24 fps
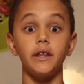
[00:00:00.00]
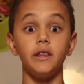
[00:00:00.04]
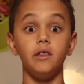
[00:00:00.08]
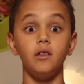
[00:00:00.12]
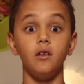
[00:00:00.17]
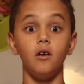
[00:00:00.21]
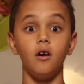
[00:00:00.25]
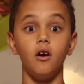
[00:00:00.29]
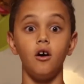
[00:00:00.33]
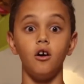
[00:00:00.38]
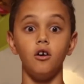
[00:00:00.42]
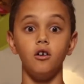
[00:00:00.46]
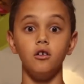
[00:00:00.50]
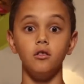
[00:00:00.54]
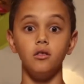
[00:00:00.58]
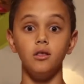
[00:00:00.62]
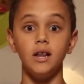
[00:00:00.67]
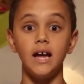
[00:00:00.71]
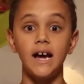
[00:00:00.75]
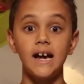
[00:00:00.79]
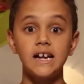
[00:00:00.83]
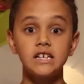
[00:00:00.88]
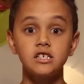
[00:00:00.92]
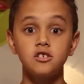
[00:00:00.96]
in our
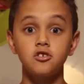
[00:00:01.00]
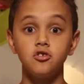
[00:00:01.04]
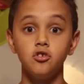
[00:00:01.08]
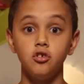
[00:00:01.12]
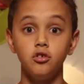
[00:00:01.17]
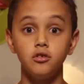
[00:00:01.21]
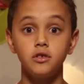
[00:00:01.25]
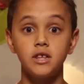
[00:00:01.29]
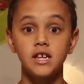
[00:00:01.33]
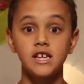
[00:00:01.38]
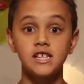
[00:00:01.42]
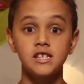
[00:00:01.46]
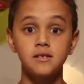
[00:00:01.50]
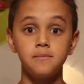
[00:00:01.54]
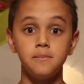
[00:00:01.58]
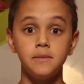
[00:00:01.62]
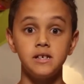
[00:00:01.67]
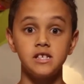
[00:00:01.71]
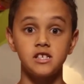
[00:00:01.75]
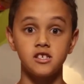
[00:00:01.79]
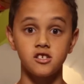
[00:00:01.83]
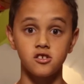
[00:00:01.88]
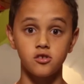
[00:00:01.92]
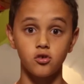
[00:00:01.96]
last Old
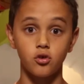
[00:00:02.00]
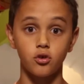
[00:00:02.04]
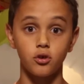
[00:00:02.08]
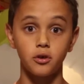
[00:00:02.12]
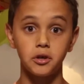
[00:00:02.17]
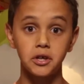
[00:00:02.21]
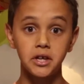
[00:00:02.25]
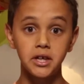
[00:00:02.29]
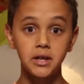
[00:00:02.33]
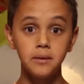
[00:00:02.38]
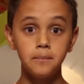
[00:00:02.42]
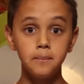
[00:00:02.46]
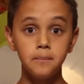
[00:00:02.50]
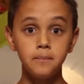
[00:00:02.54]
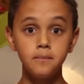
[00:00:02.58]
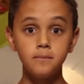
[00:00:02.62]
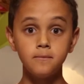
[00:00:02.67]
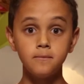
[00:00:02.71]
Testament story?